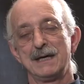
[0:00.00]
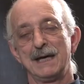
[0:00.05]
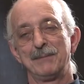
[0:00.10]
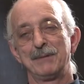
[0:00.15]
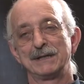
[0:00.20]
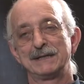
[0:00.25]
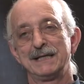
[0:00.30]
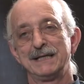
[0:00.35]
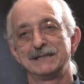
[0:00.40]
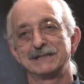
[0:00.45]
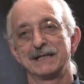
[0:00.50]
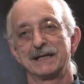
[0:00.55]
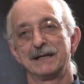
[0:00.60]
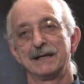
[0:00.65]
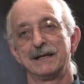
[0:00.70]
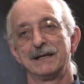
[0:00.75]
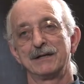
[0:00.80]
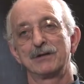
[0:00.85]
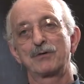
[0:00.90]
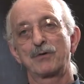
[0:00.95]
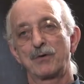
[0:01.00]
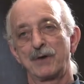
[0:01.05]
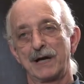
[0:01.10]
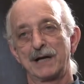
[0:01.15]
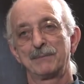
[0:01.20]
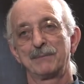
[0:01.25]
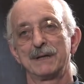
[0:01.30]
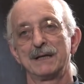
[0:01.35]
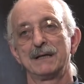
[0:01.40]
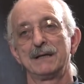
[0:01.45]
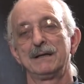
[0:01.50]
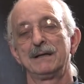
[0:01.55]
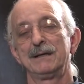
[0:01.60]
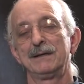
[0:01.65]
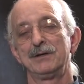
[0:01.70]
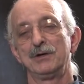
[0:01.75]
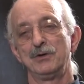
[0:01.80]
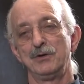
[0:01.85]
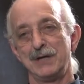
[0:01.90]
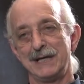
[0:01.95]
MIT is in an incredibly
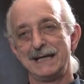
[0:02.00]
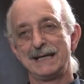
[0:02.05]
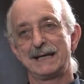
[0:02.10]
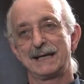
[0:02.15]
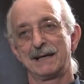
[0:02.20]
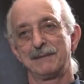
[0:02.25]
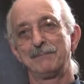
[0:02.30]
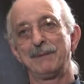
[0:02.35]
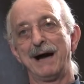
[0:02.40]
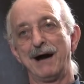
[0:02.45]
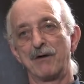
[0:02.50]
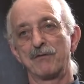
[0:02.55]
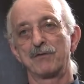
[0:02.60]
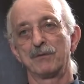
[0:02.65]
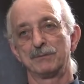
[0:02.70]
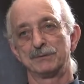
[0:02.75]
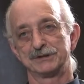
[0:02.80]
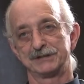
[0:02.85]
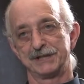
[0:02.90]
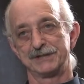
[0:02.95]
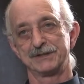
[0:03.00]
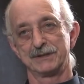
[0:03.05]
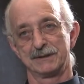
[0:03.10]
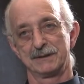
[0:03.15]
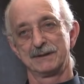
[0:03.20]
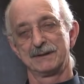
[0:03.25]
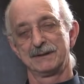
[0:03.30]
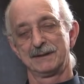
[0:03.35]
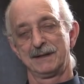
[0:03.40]
unique and powerful position.